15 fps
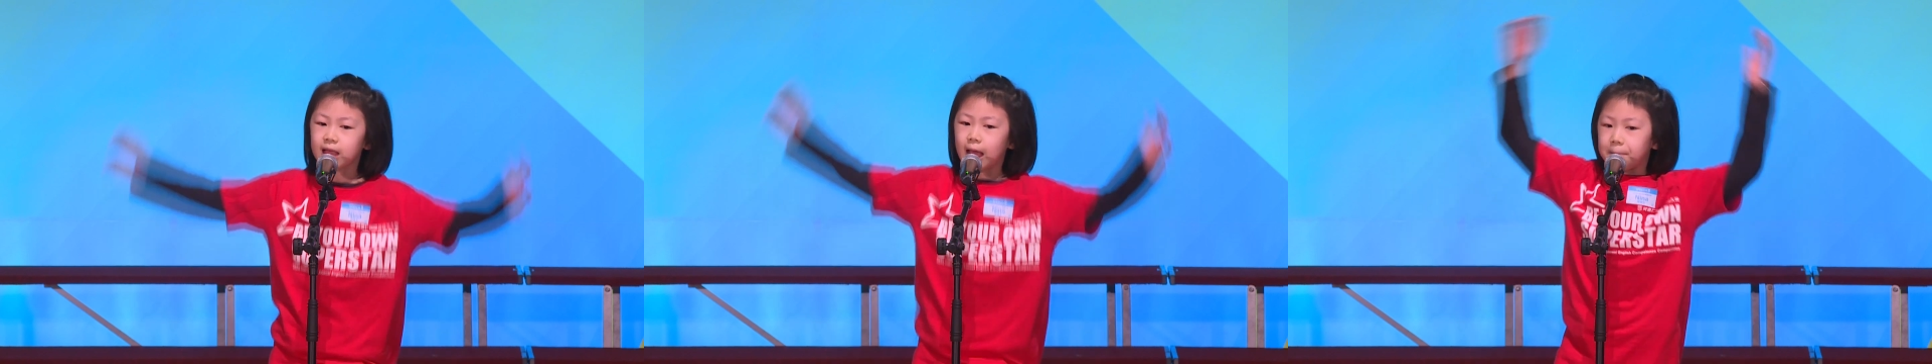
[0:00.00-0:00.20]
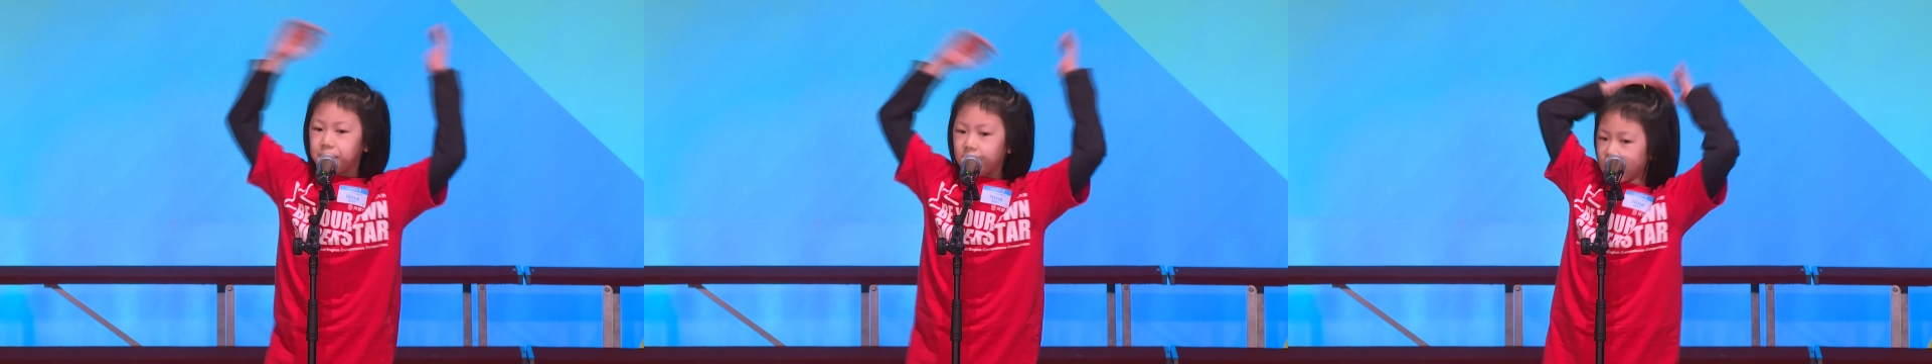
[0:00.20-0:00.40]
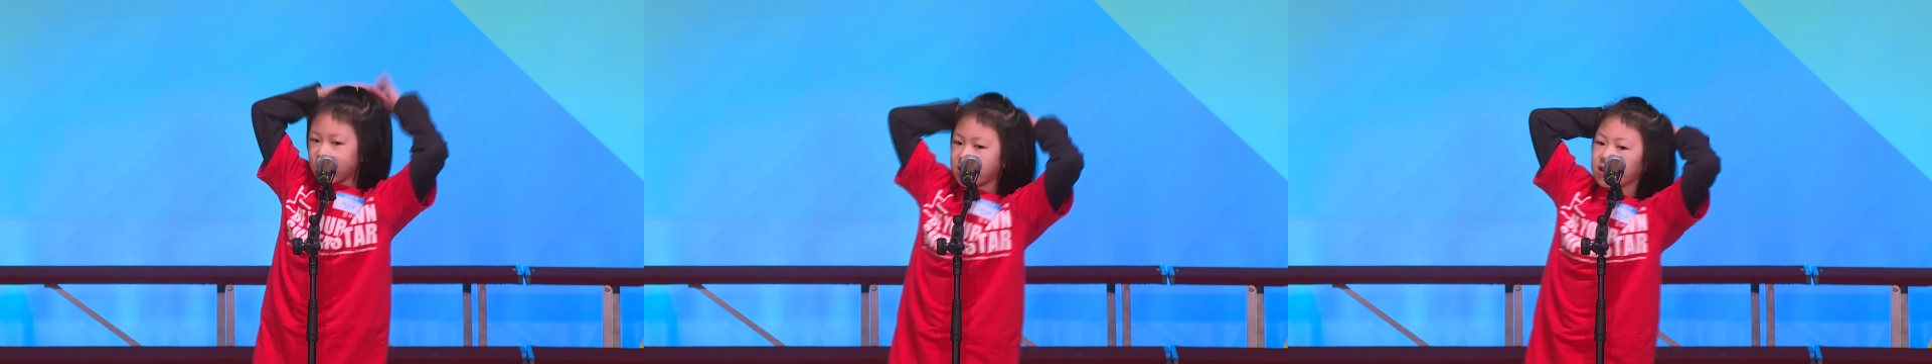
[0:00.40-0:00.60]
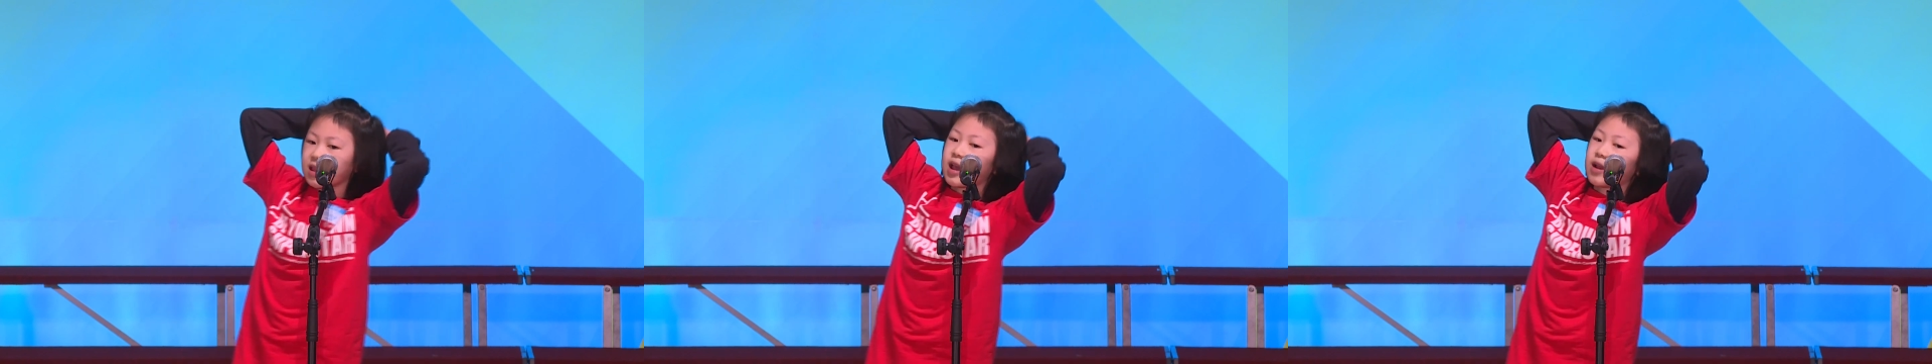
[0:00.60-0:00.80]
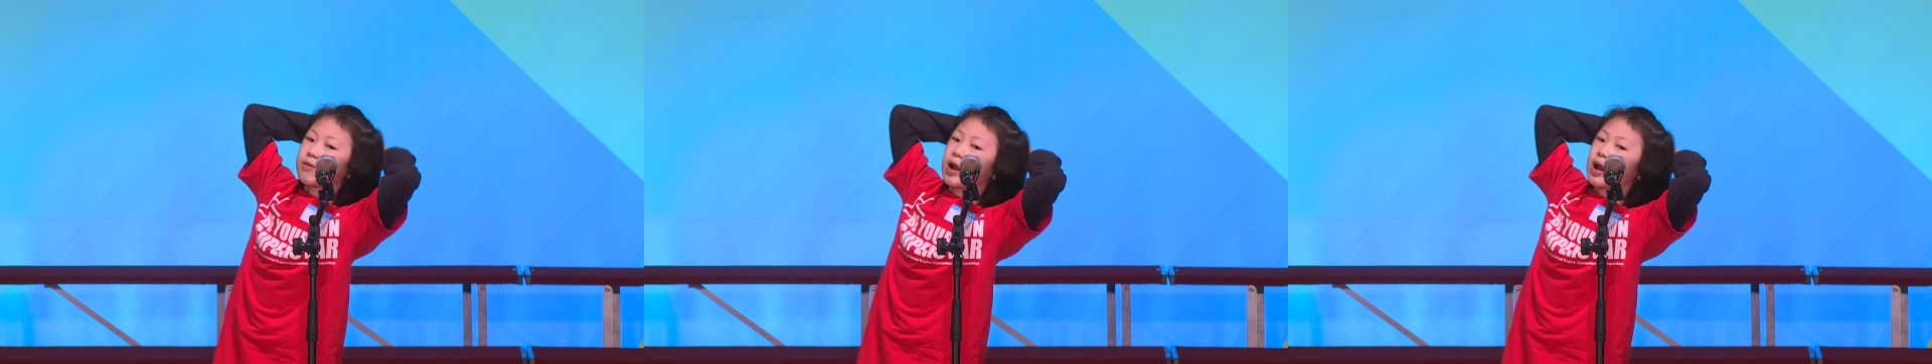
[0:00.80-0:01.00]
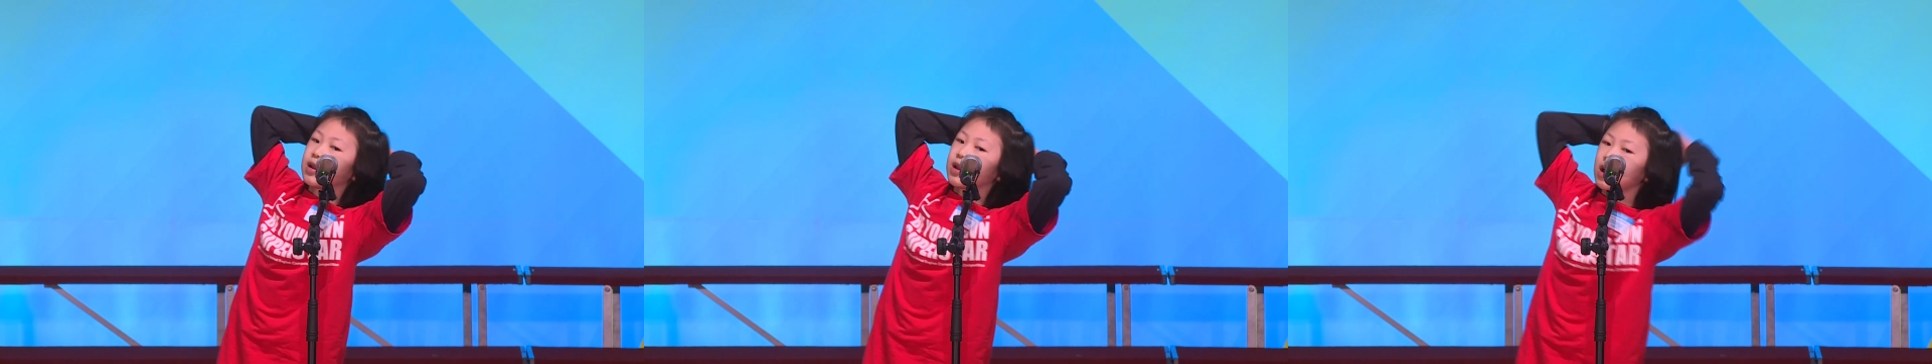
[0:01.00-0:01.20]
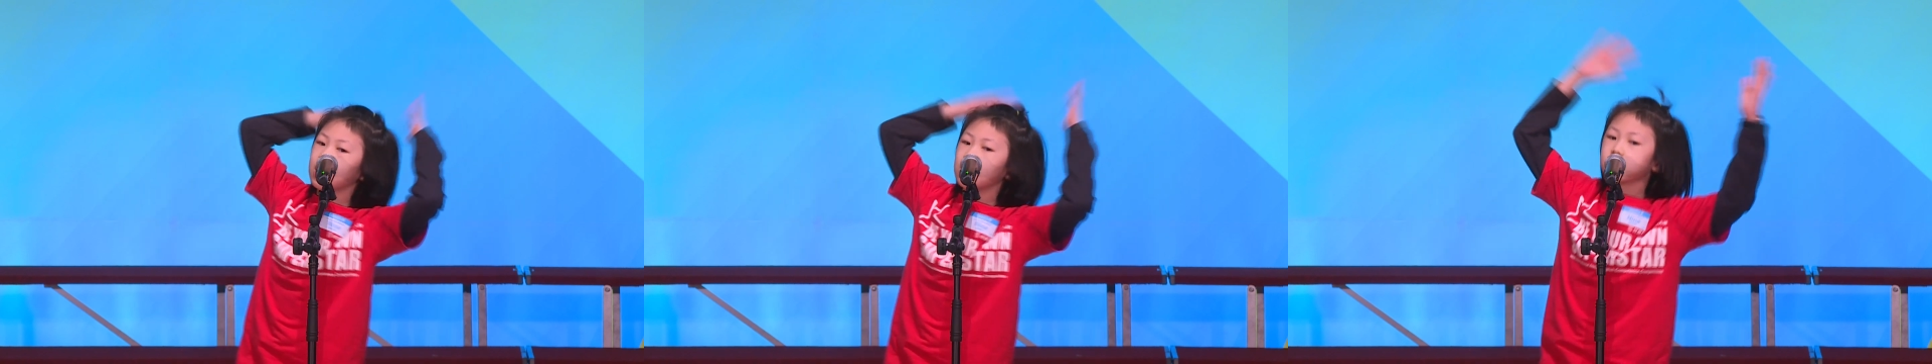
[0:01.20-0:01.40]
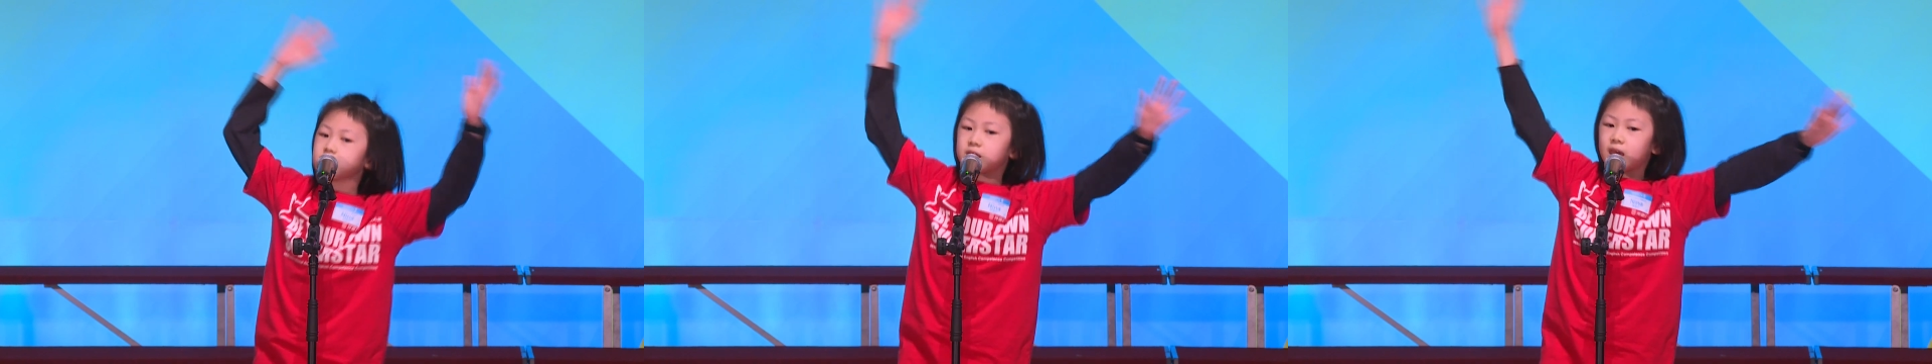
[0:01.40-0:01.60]
that parents lay around
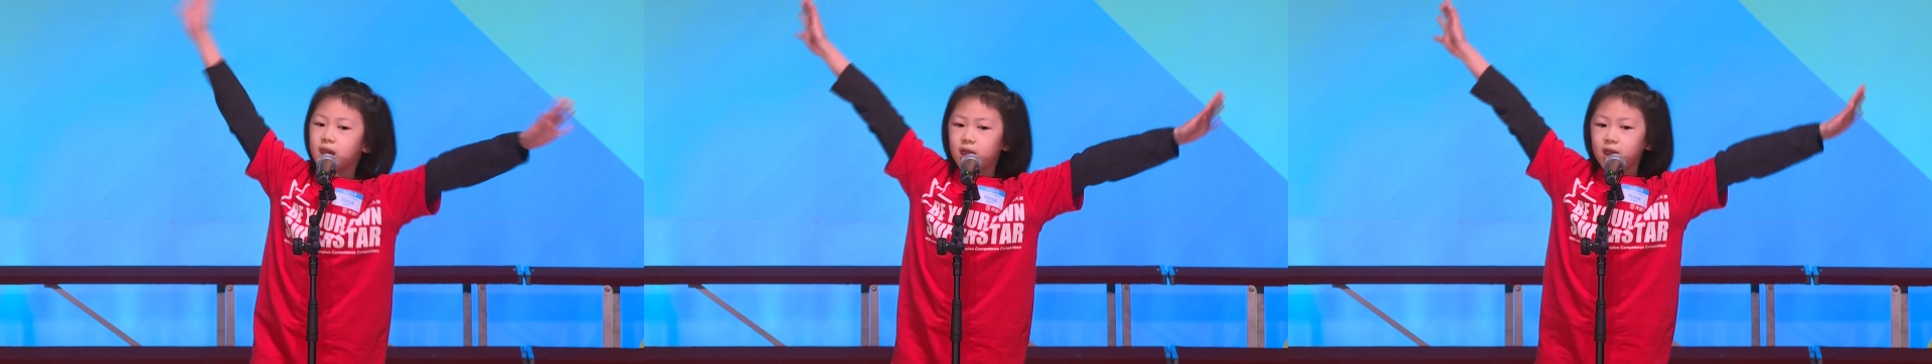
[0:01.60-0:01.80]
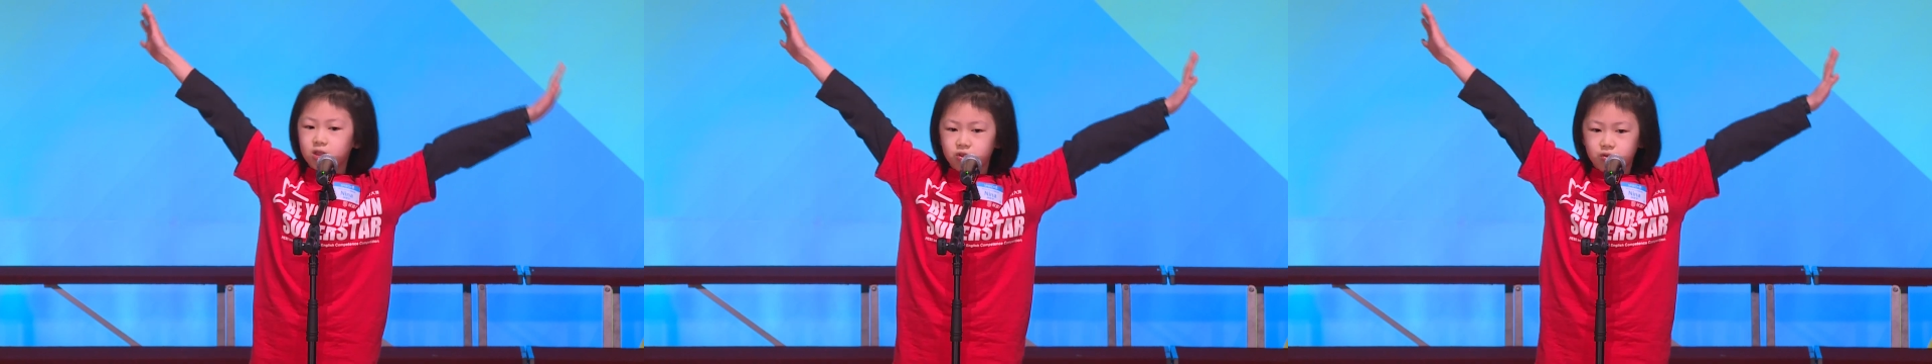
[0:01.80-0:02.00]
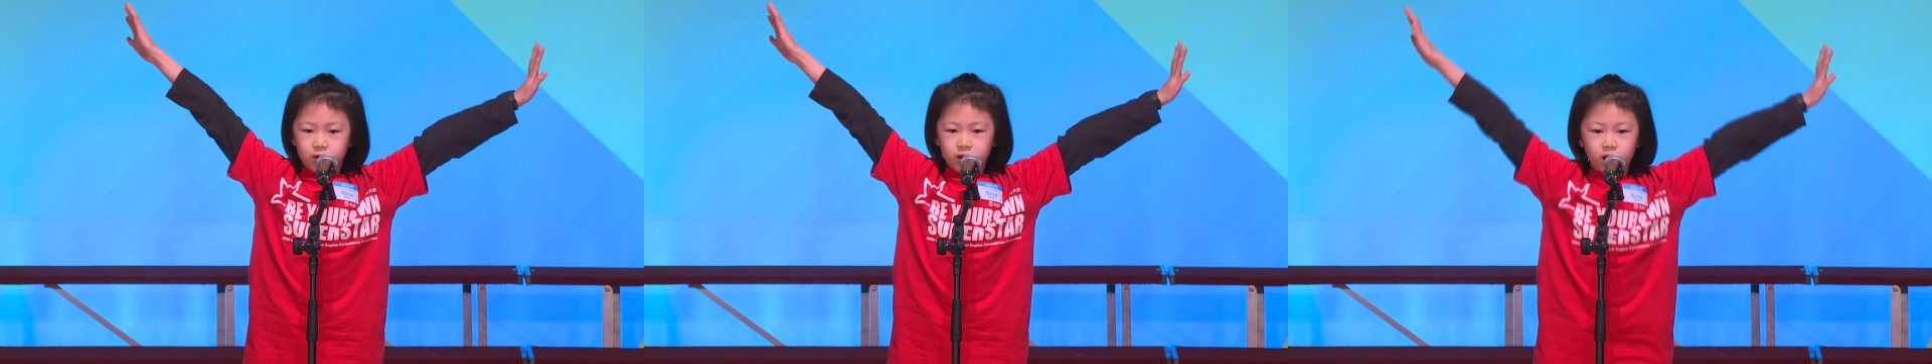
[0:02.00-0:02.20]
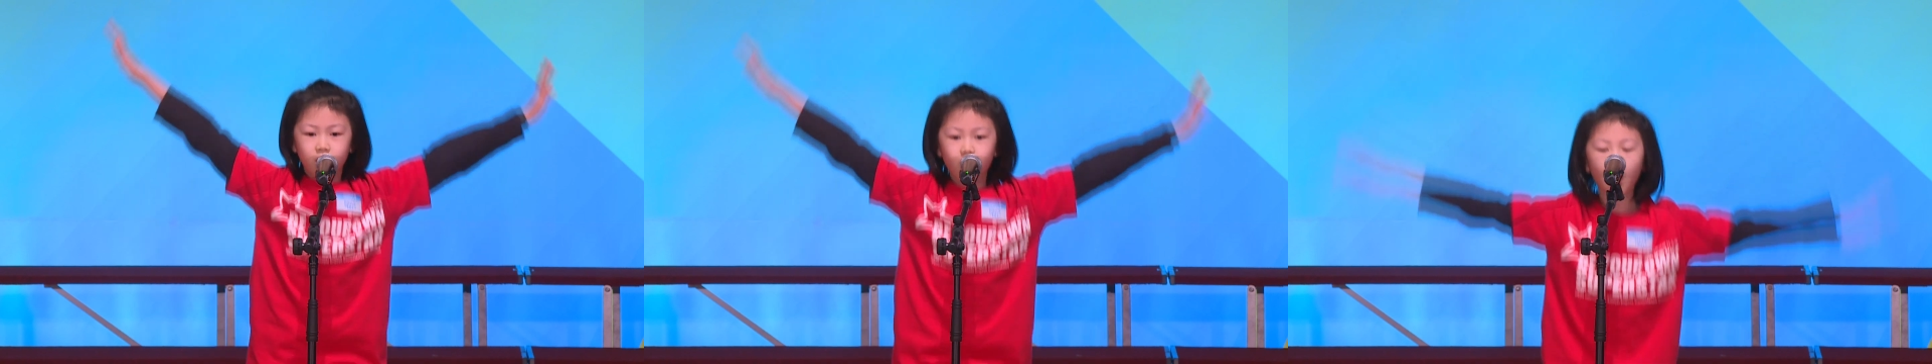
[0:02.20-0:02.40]
all day doing